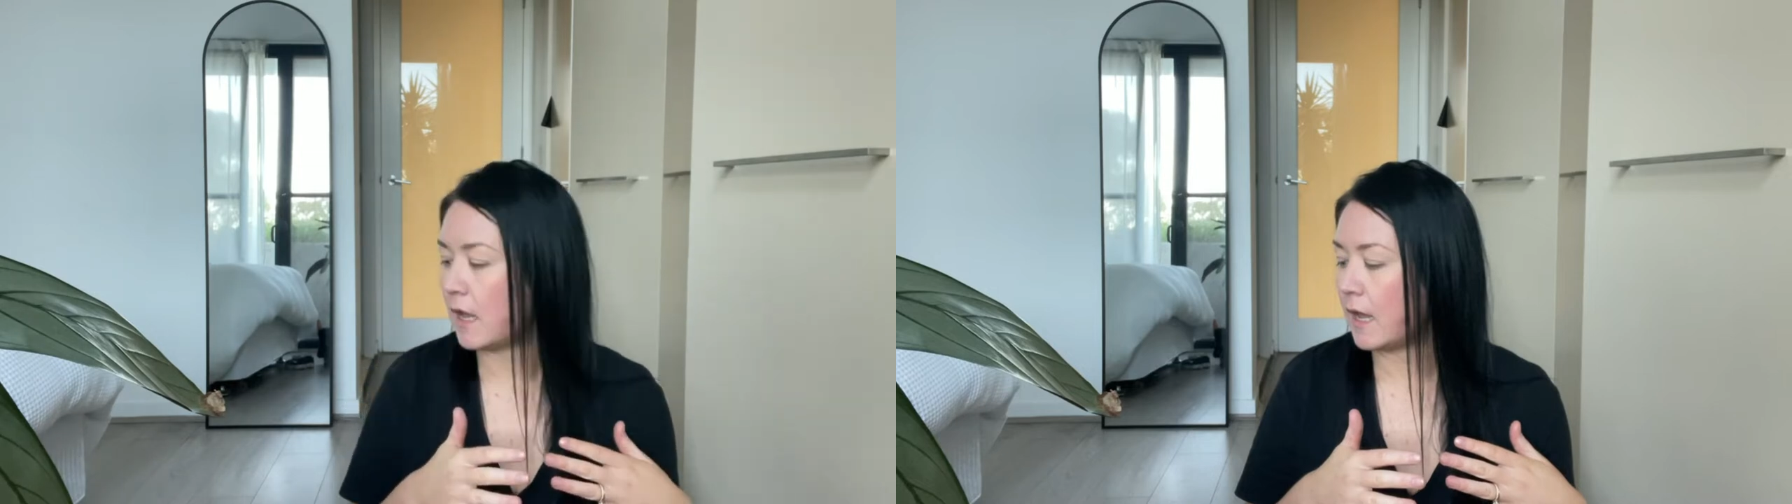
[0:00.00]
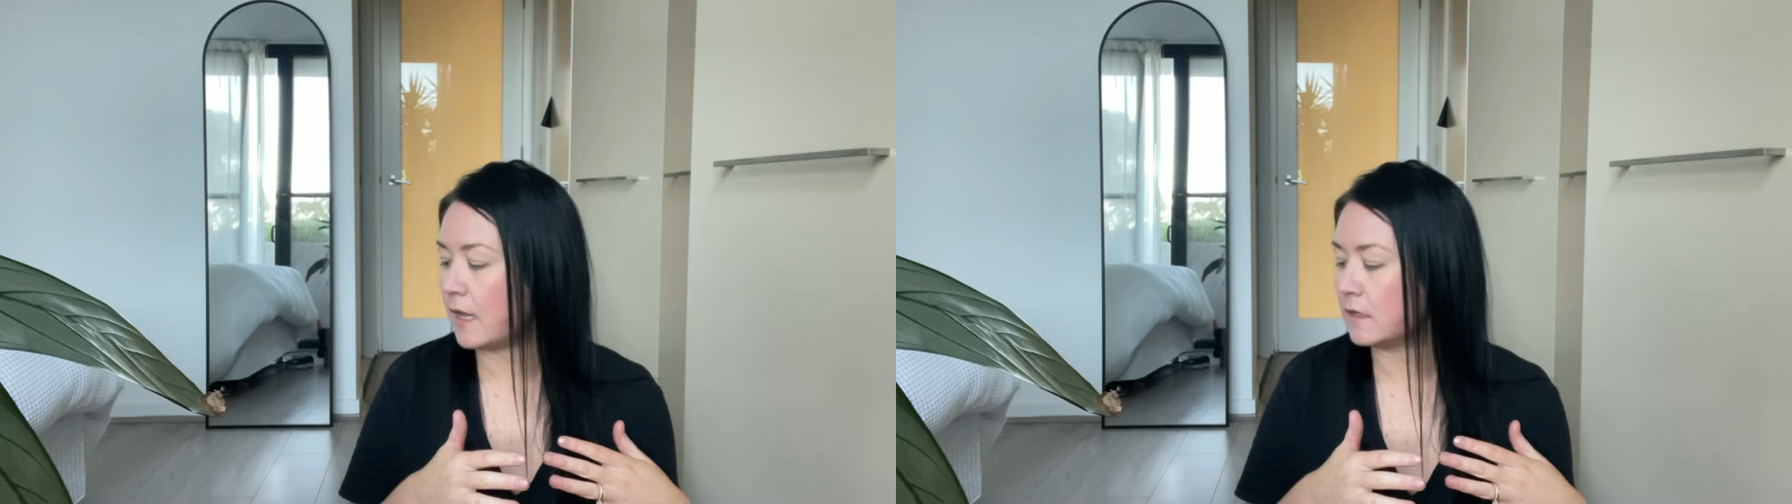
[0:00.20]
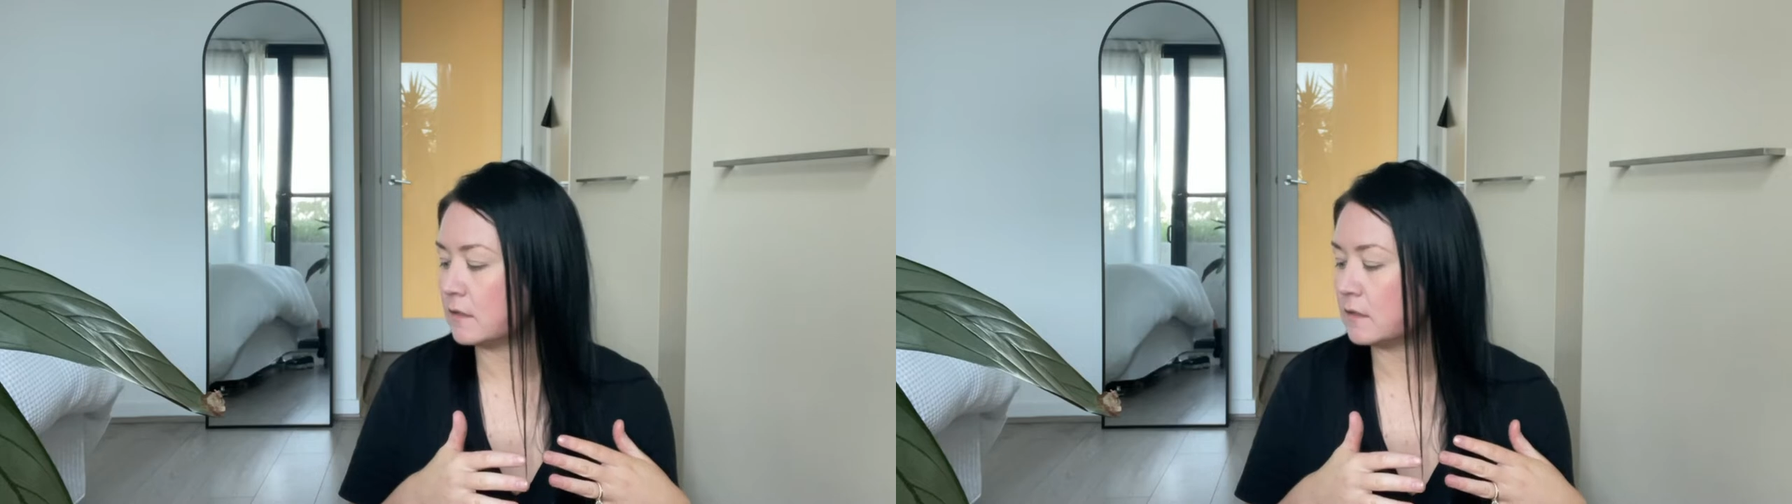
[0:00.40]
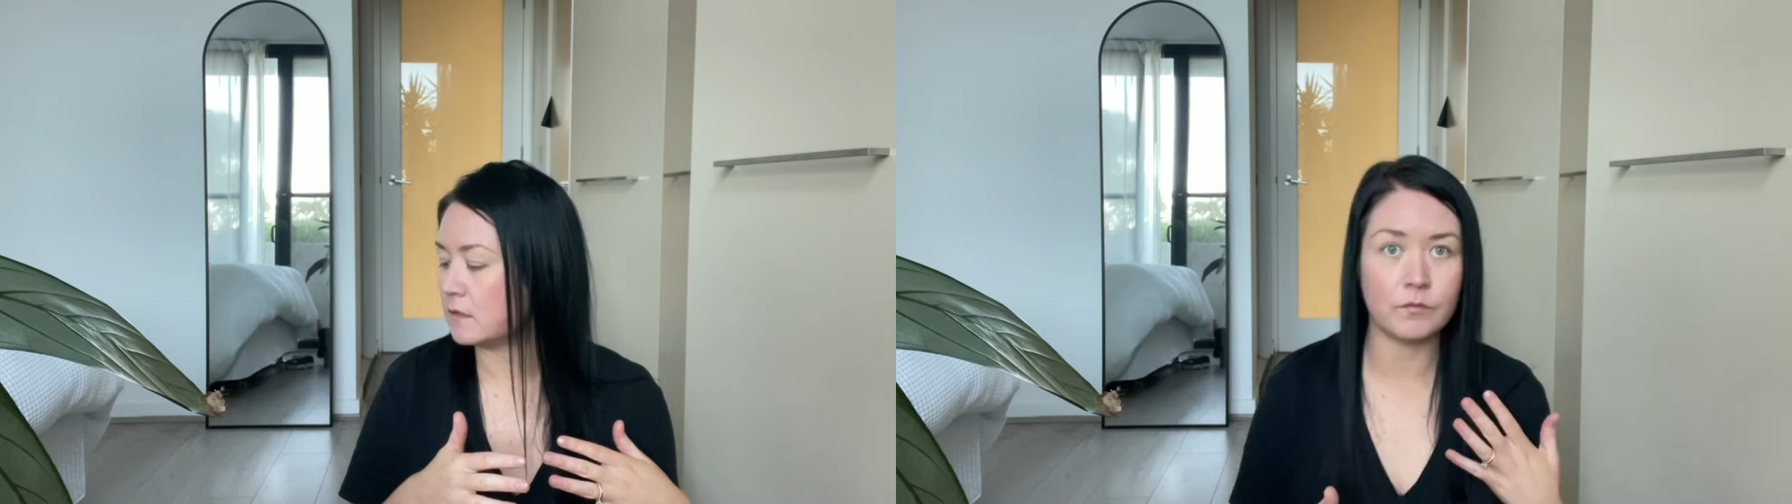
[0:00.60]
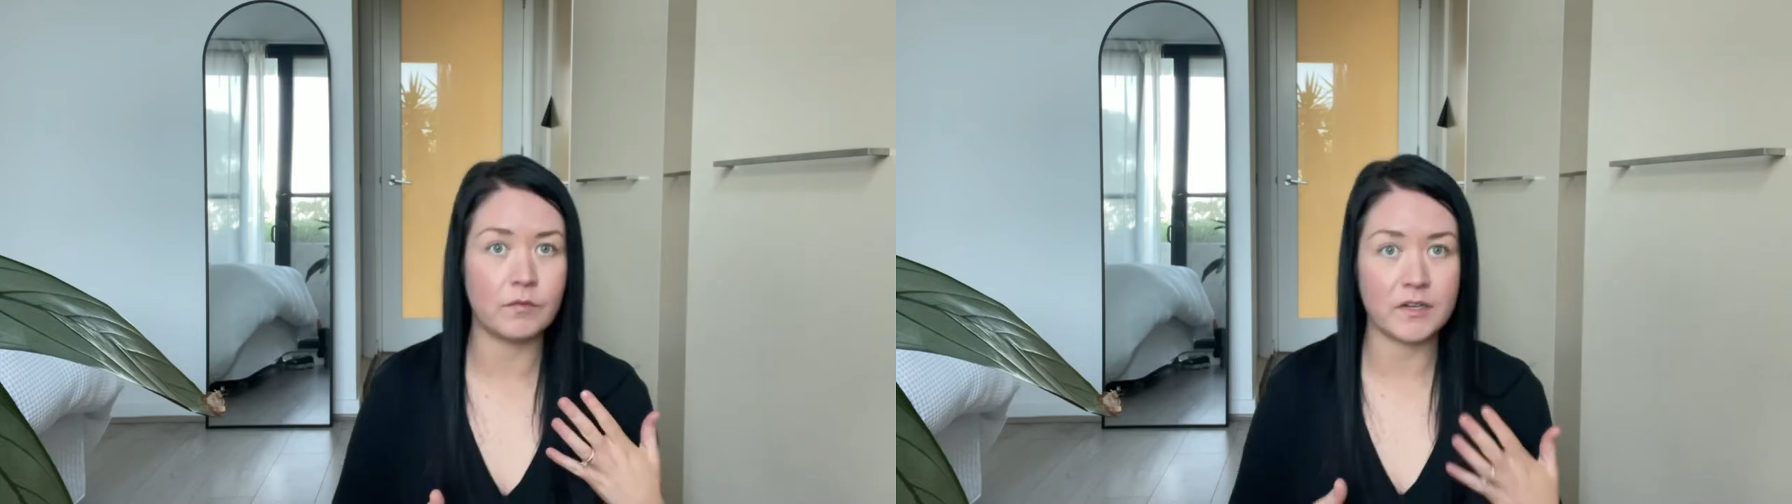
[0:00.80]

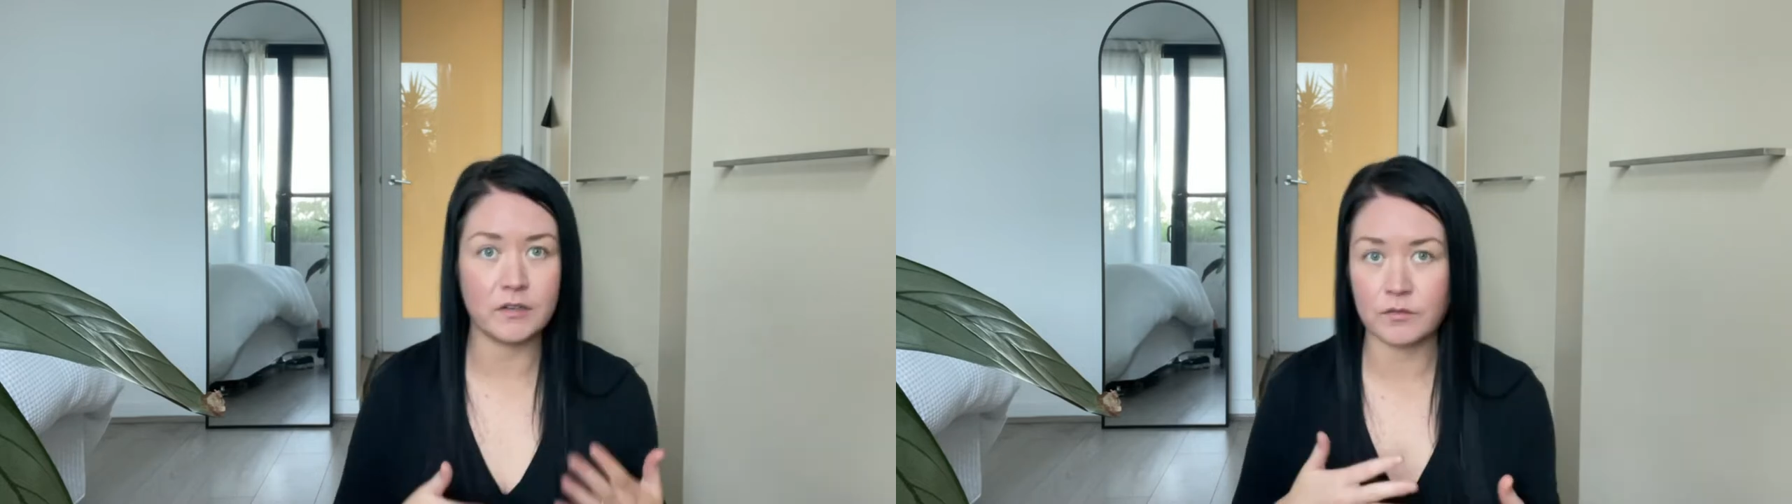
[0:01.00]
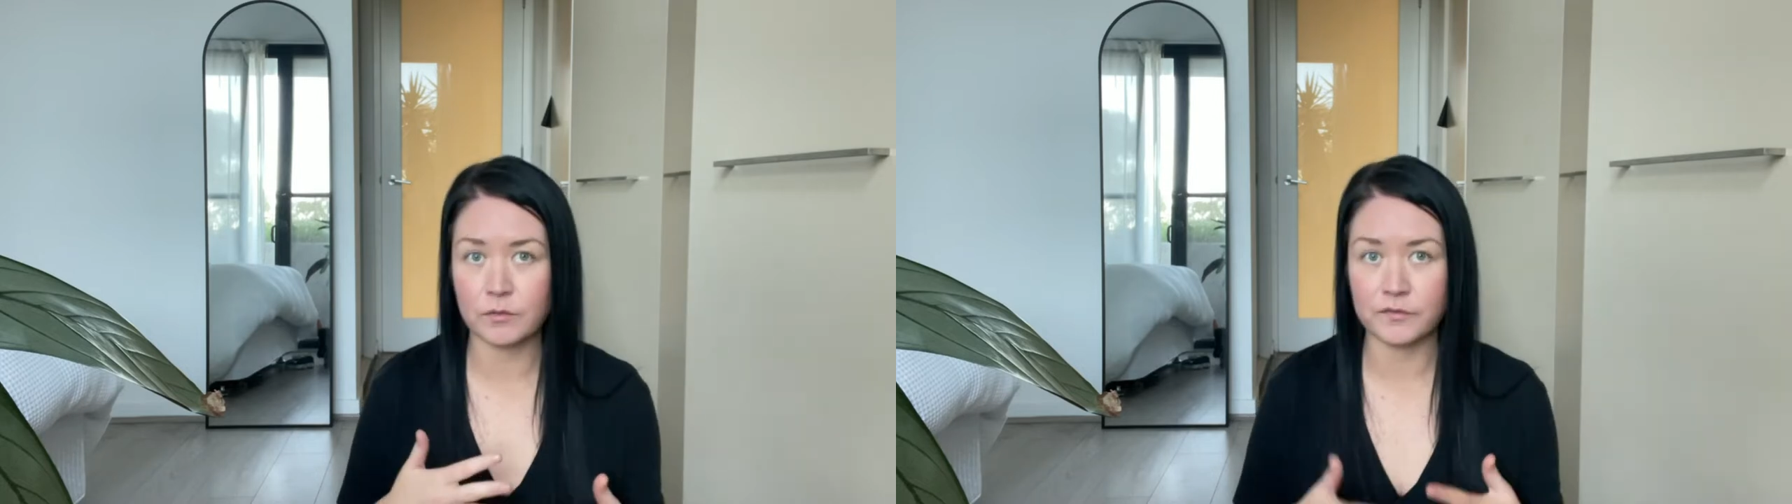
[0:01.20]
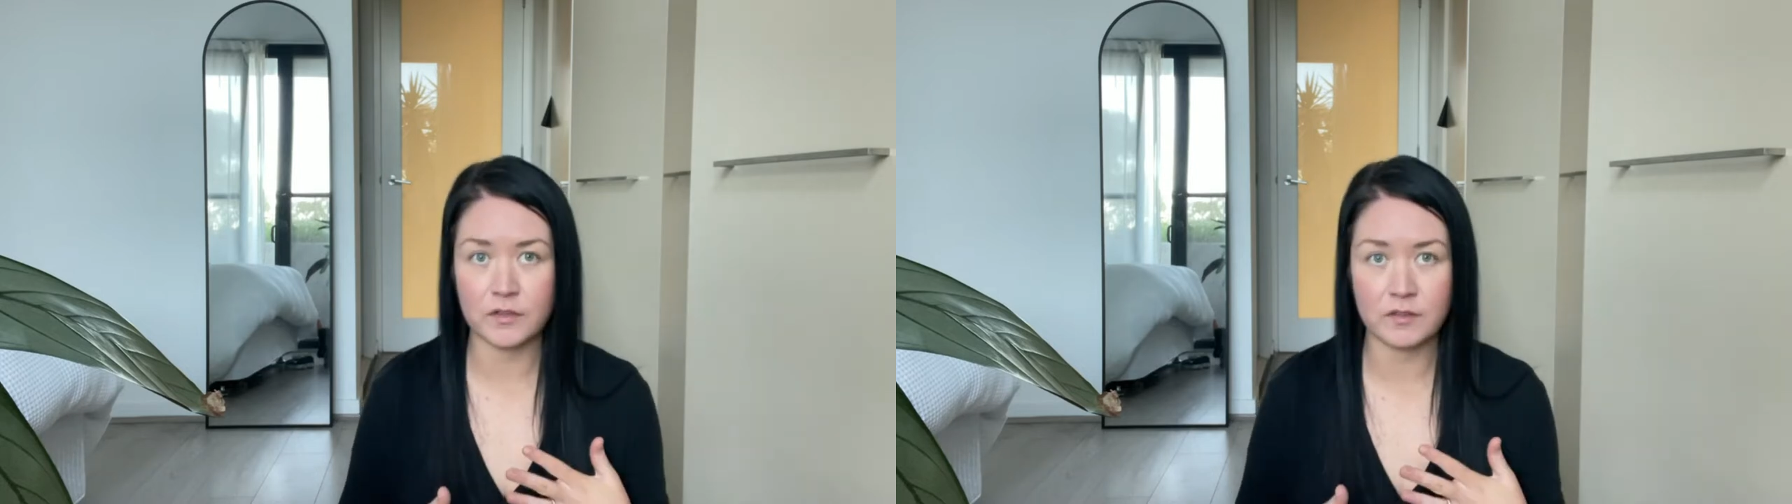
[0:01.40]
and run you through a few